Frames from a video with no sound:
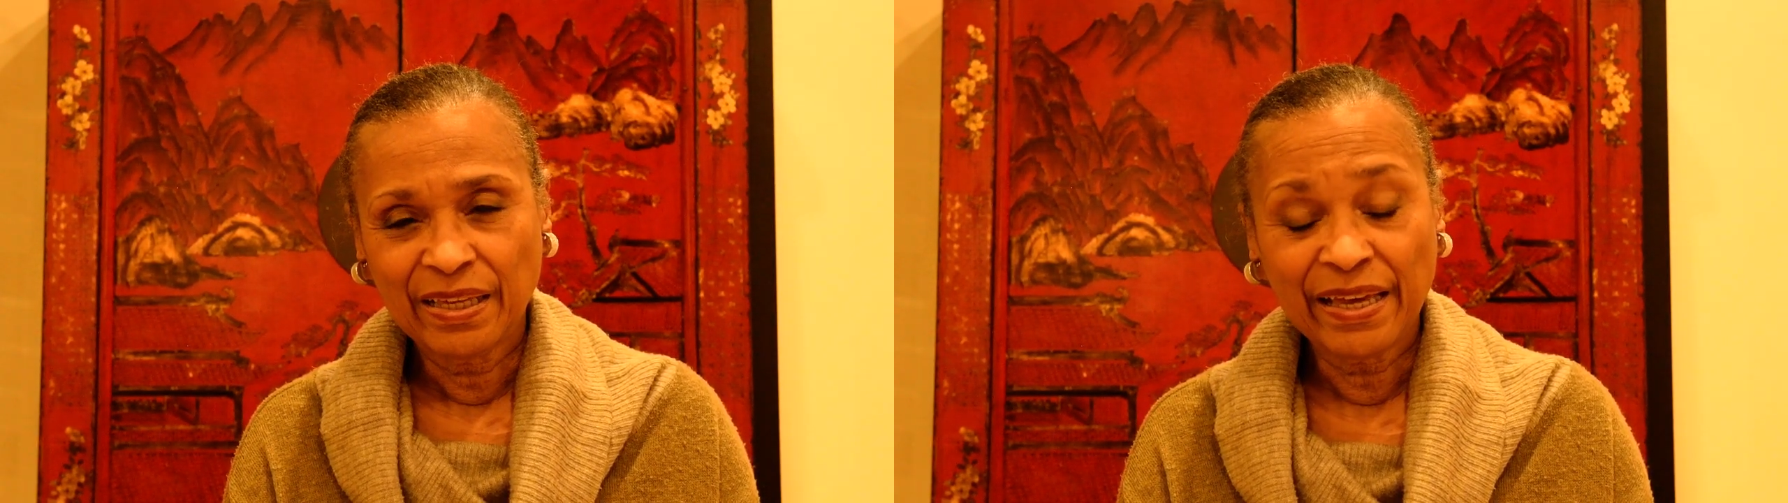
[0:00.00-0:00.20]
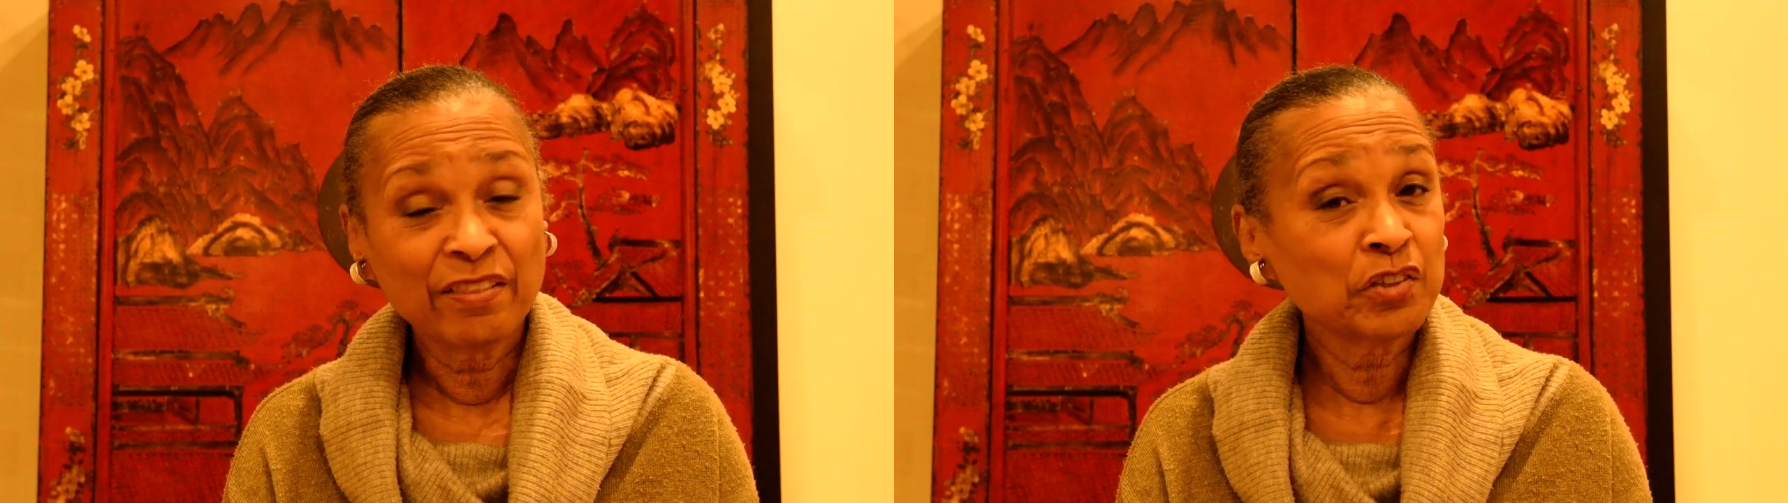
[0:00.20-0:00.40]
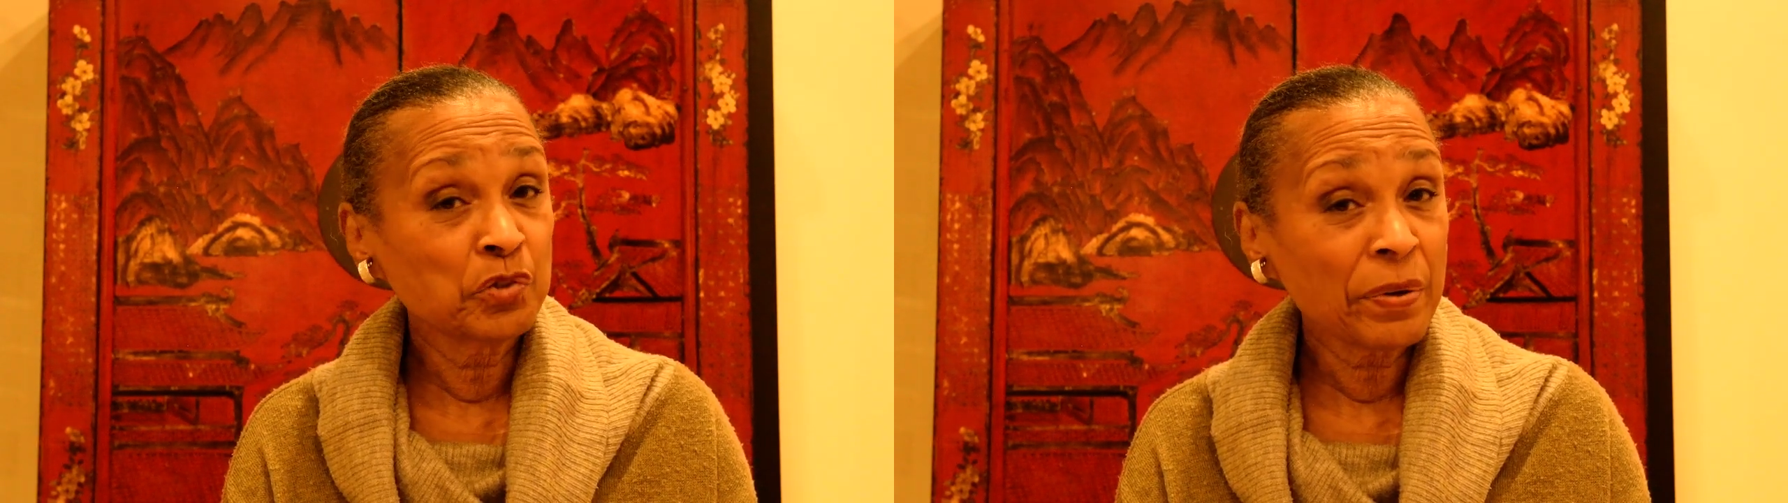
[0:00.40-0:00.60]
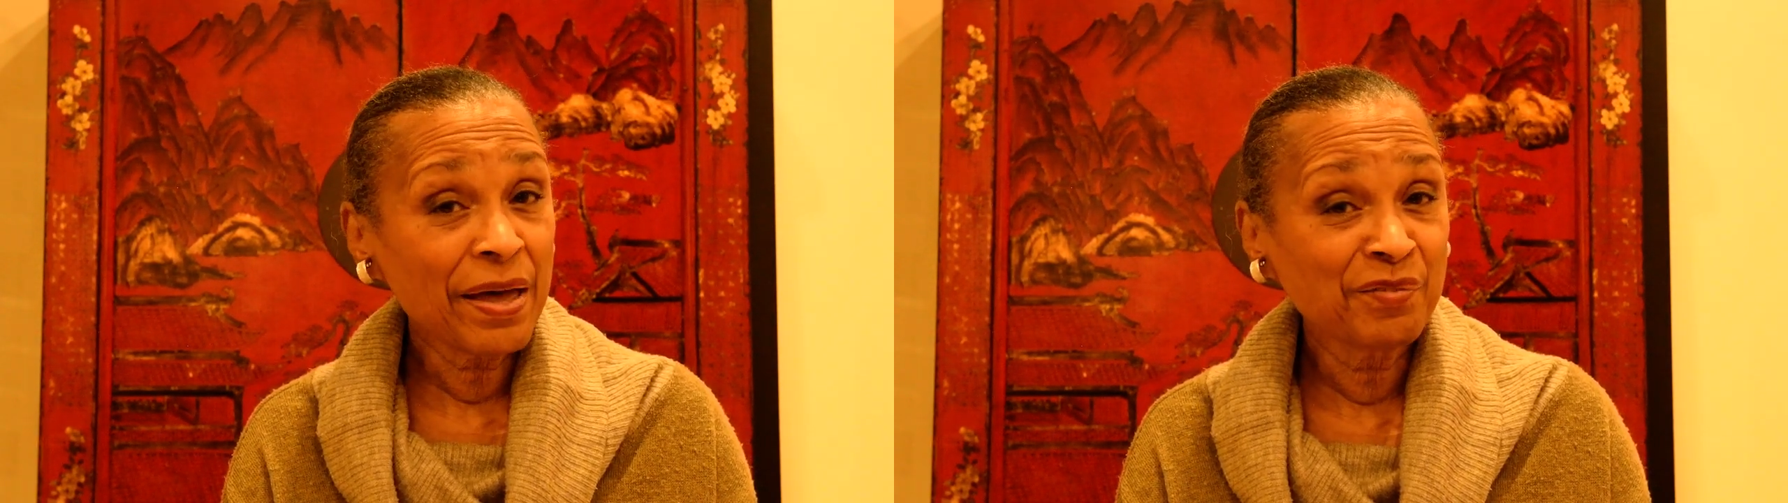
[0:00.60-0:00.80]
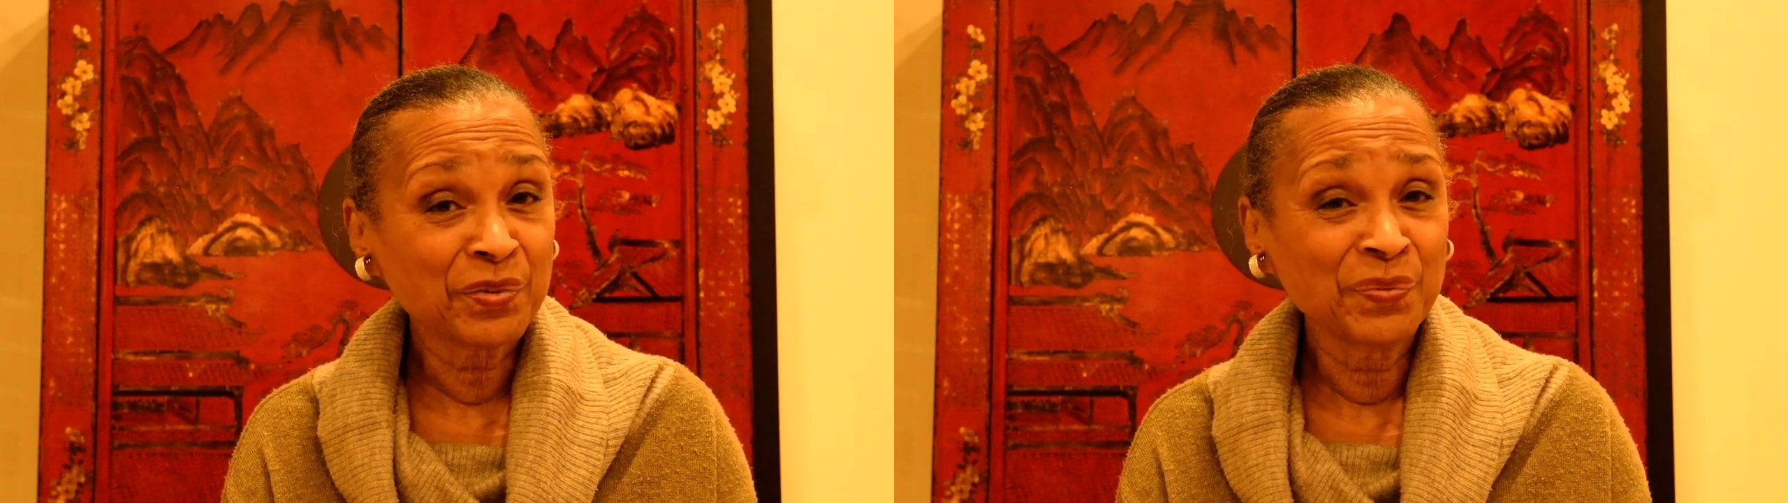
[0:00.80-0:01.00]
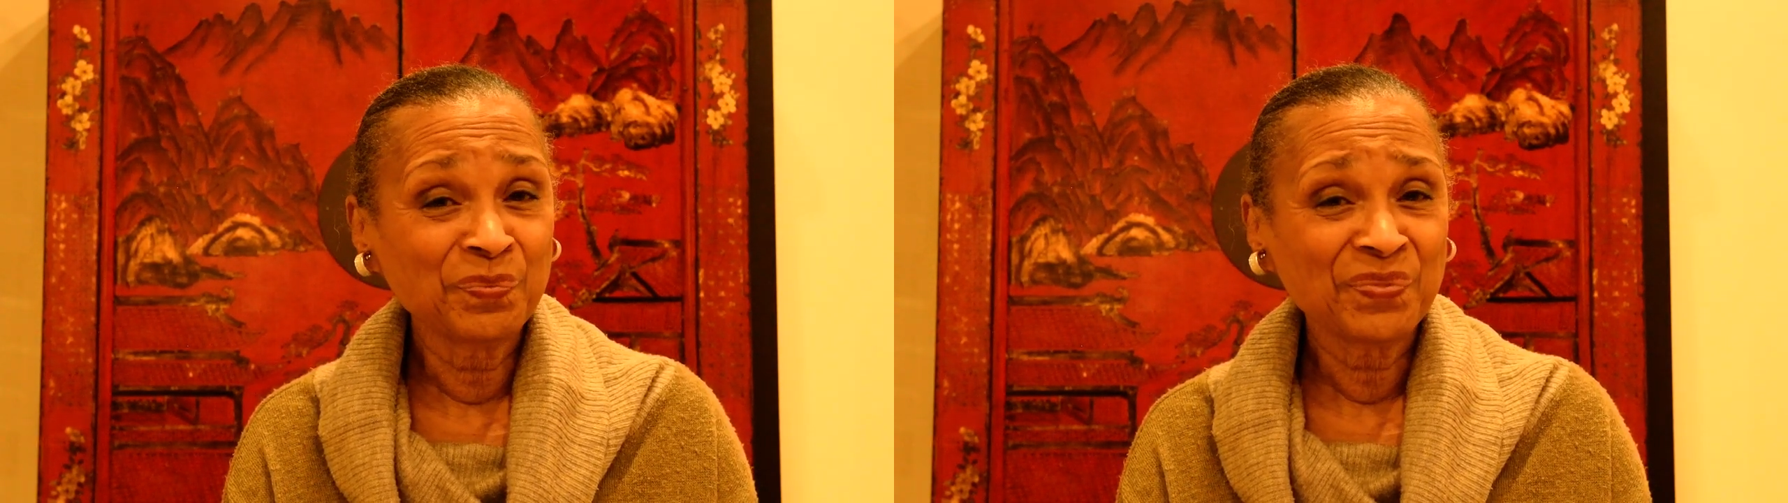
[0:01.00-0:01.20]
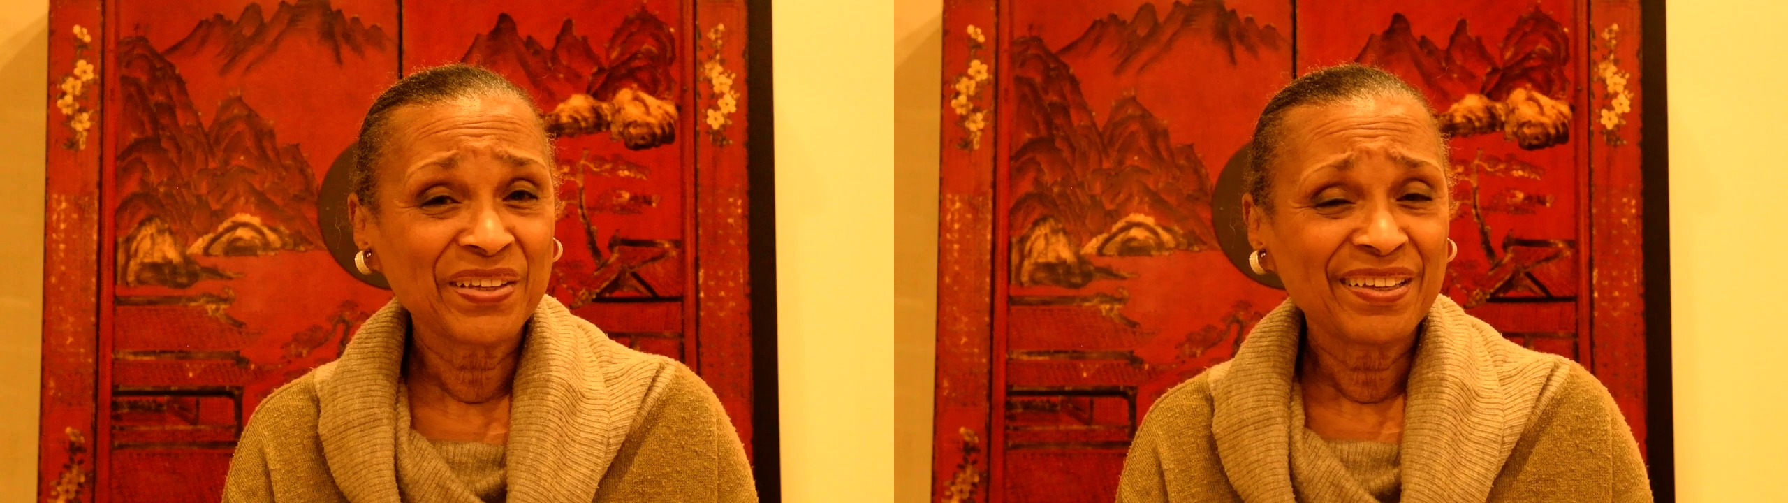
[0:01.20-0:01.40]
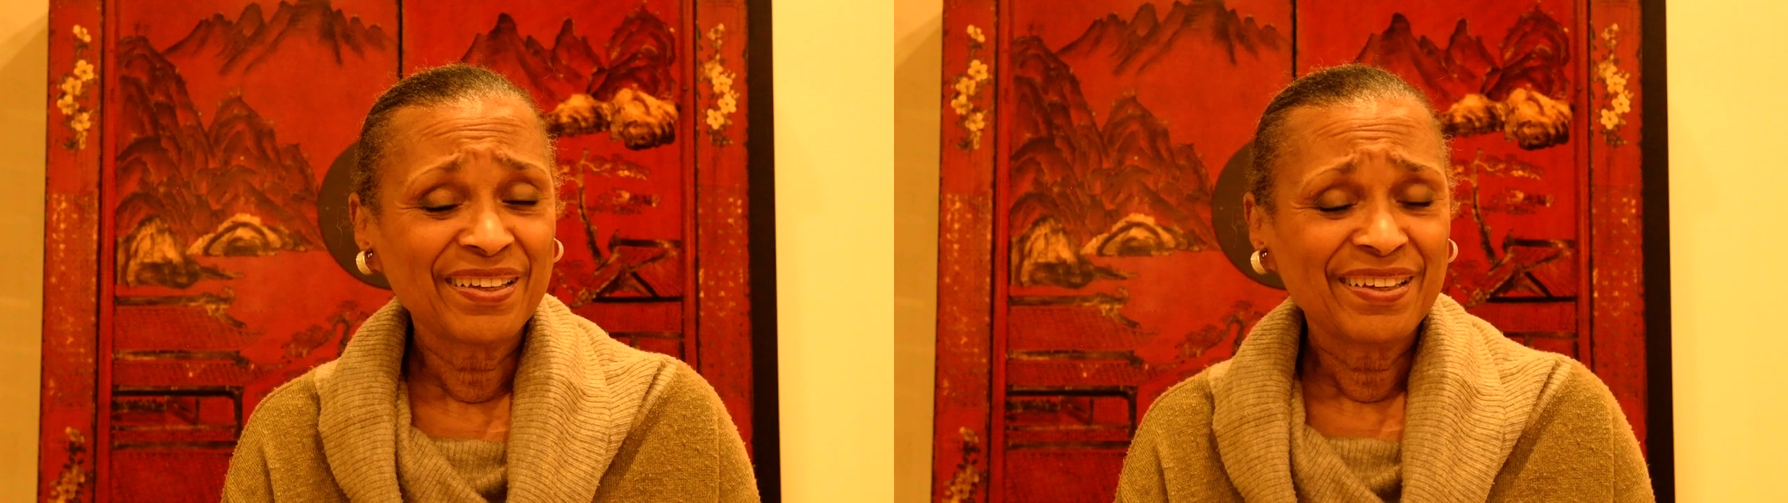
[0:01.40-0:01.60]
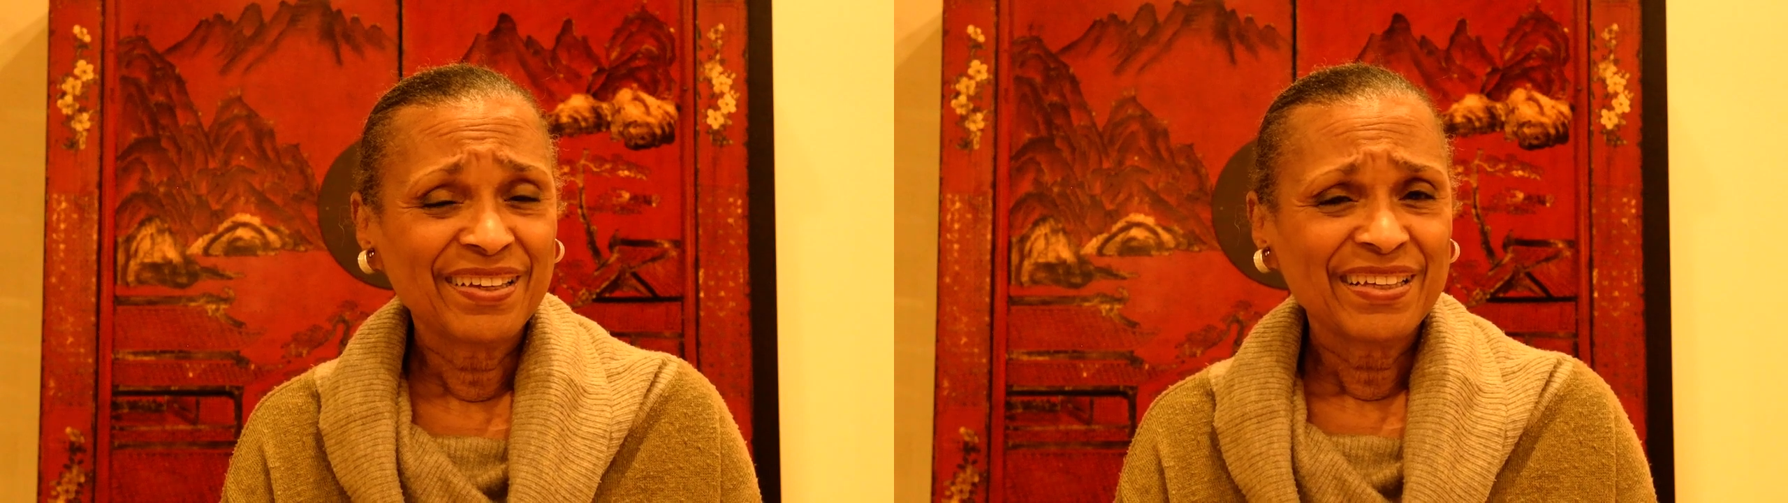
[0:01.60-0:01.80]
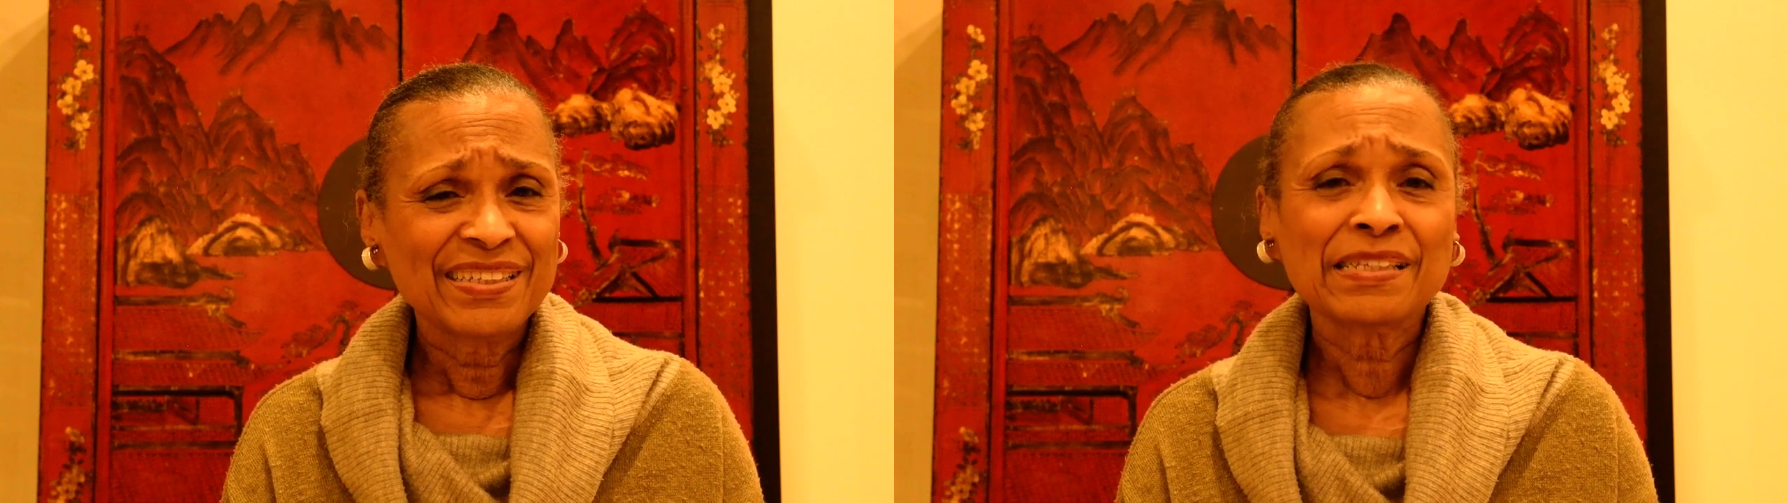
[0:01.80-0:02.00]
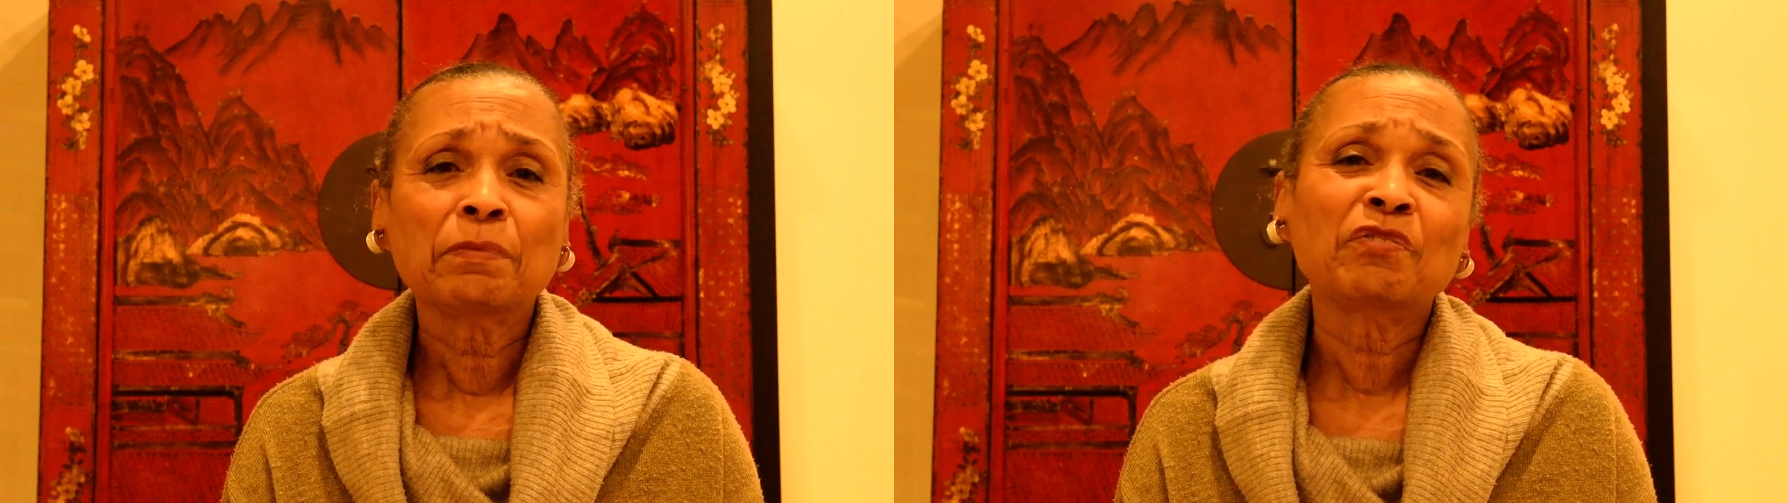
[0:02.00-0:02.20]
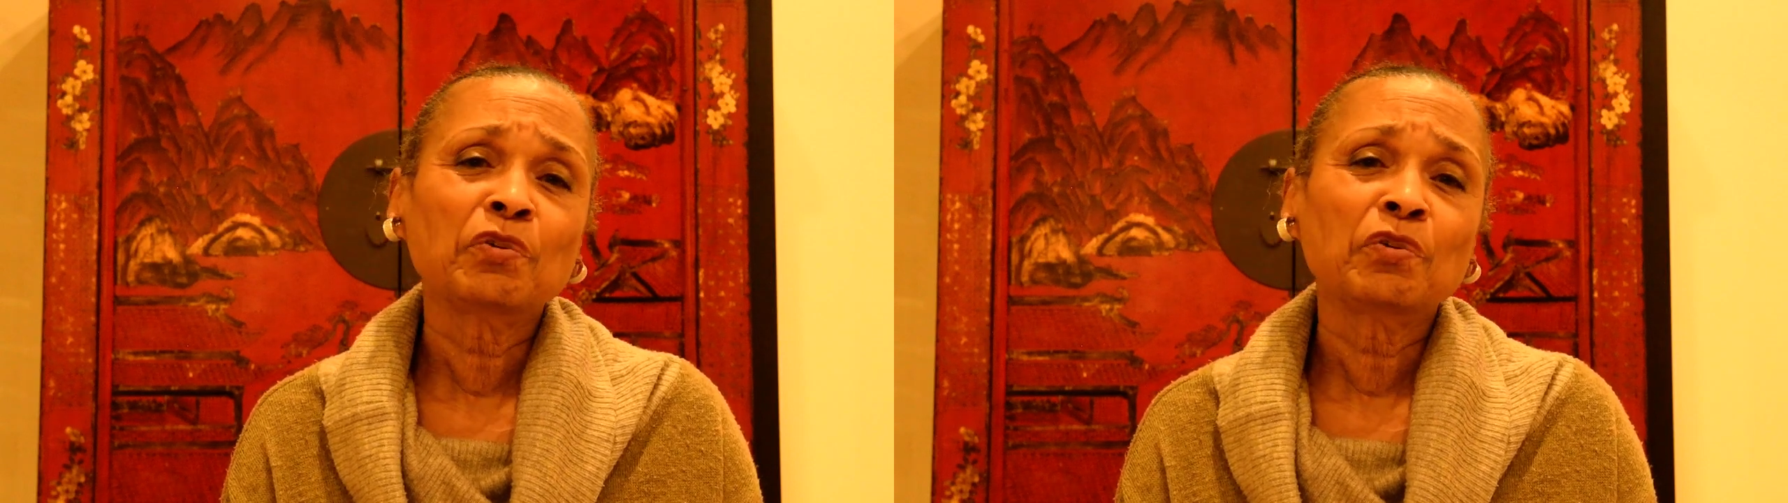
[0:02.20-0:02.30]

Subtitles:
And the travel, some of